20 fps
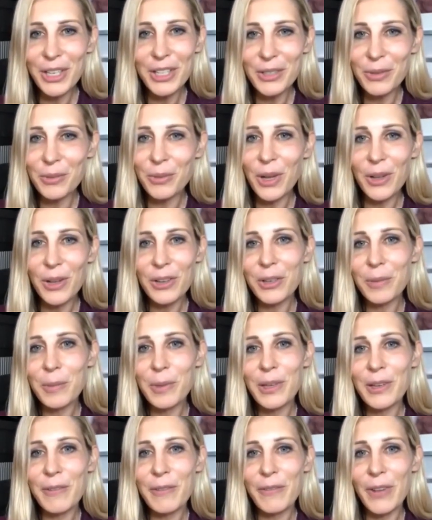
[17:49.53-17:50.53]
It's a
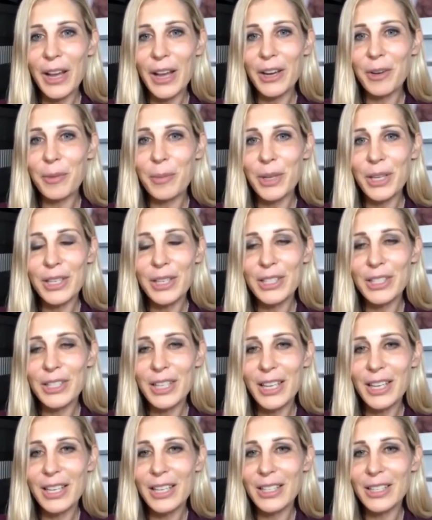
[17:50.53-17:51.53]
welcoming environment,
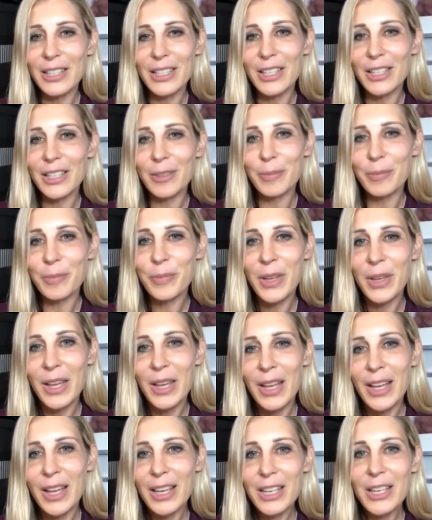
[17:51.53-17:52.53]
and
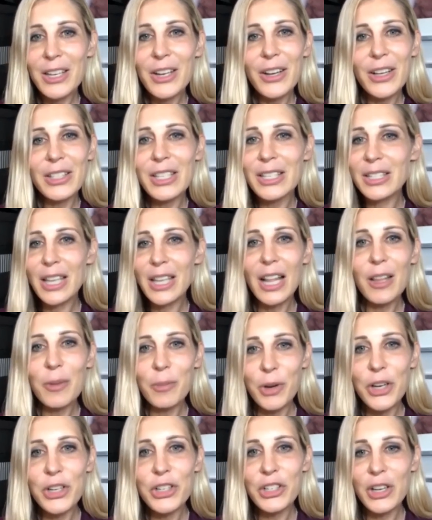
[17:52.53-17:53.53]
it's a
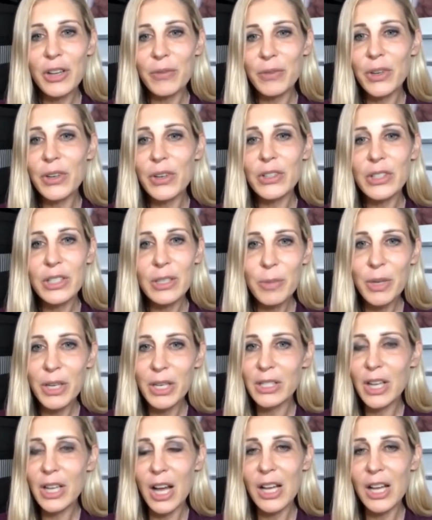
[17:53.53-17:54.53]
celebration of nursing, but
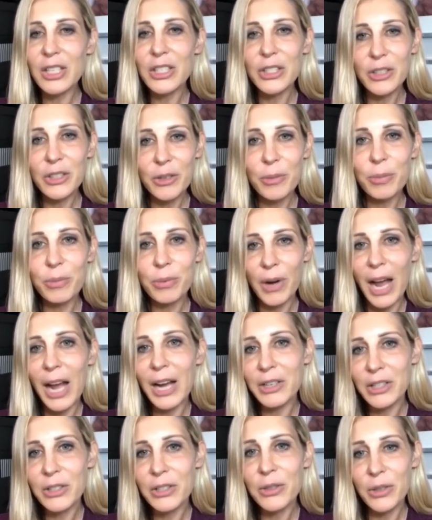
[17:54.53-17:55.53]
it's also
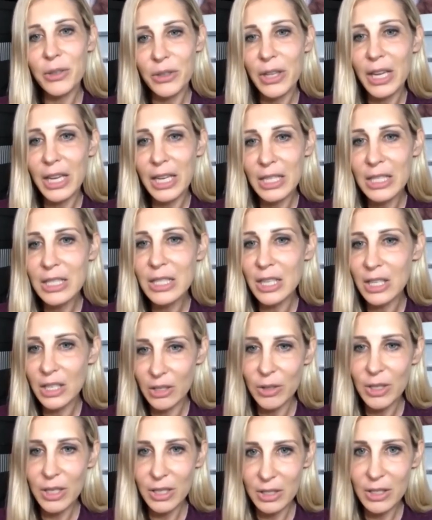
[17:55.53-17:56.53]
practical things that
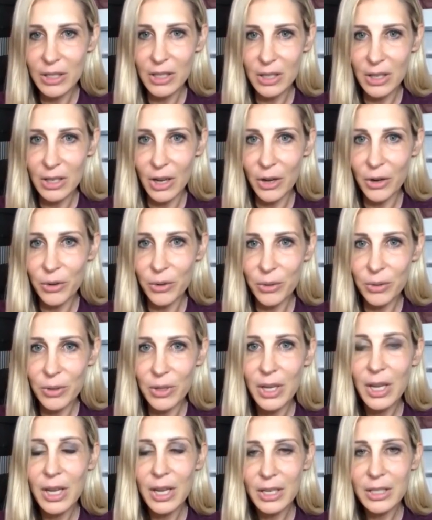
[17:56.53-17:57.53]
you need to know
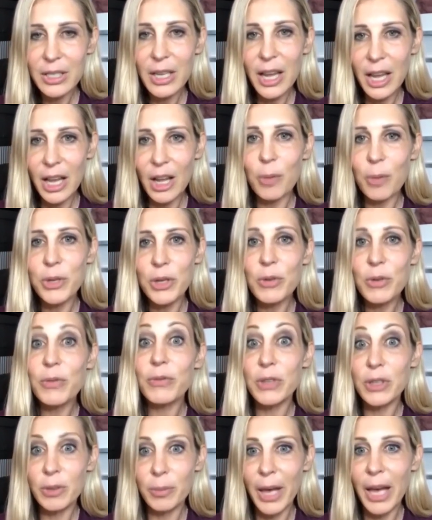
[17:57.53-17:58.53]
to help you
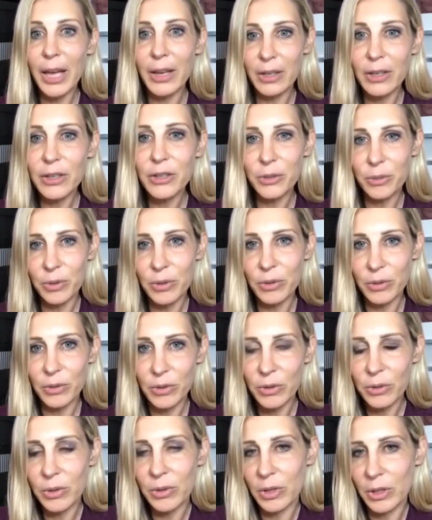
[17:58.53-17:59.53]
feel better through
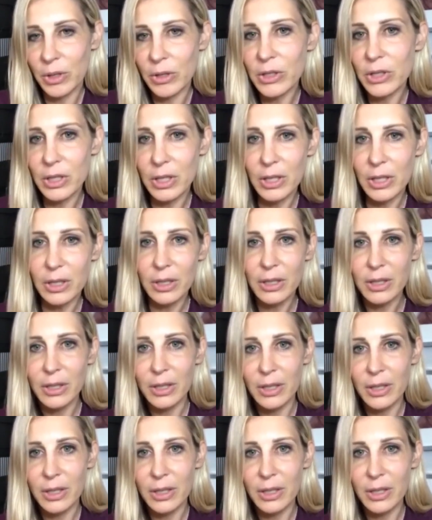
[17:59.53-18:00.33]
nursing.